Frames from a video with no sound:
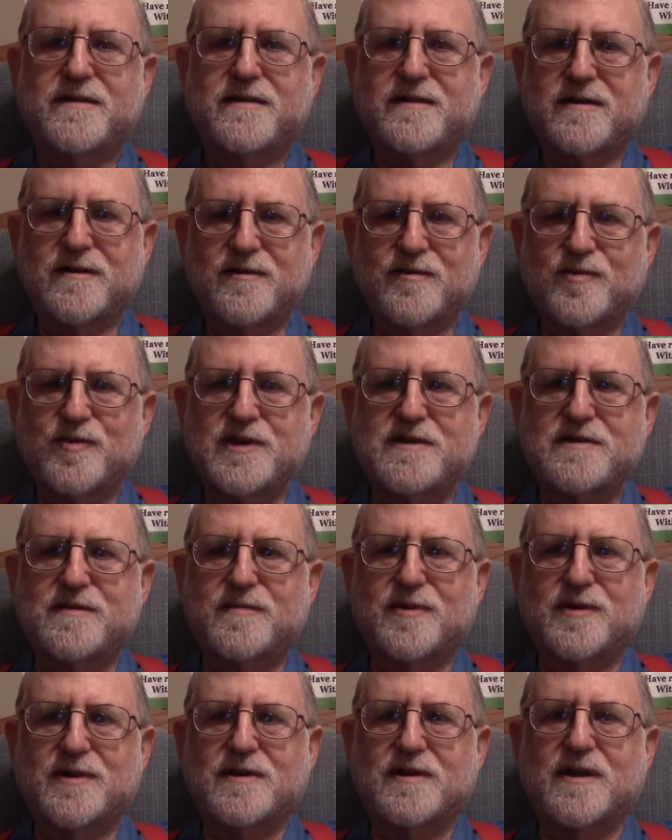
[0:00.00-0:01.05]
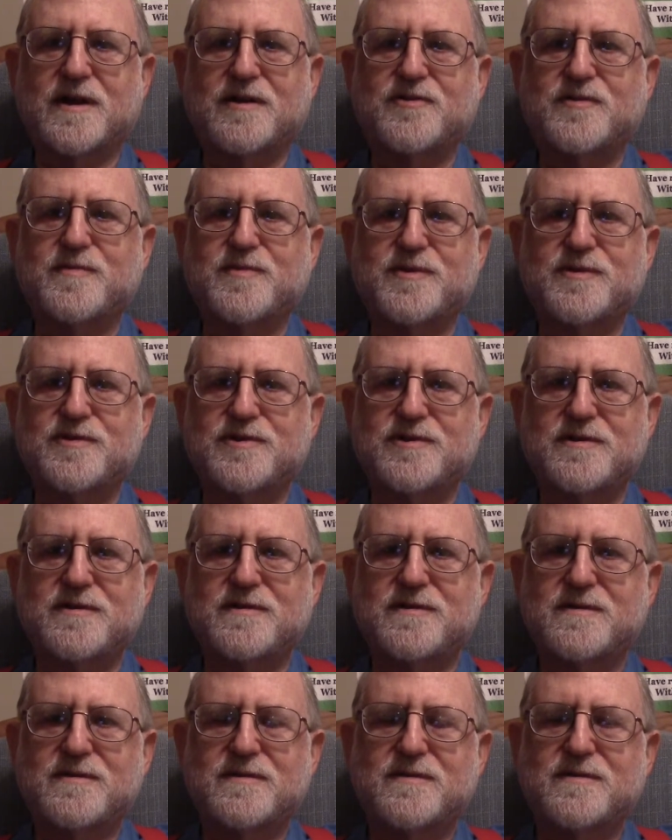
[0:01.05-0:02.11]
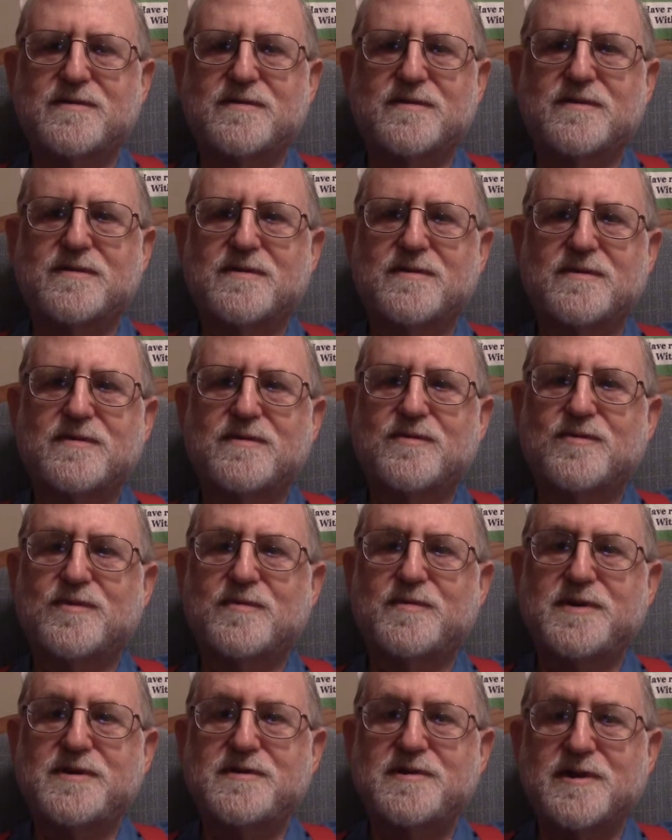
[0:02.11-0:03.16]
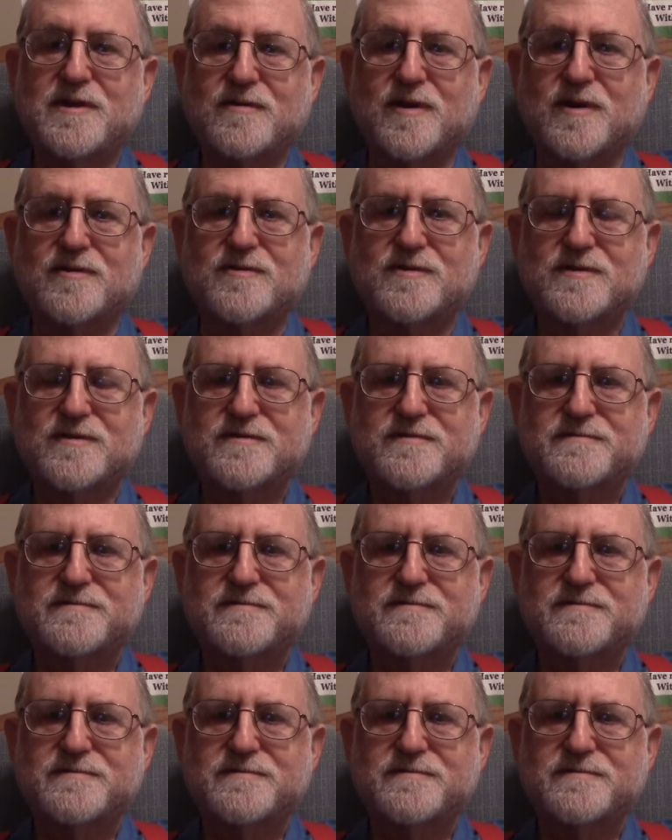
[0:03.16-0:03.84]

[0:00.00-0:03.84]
their reasonable contribution would be zero.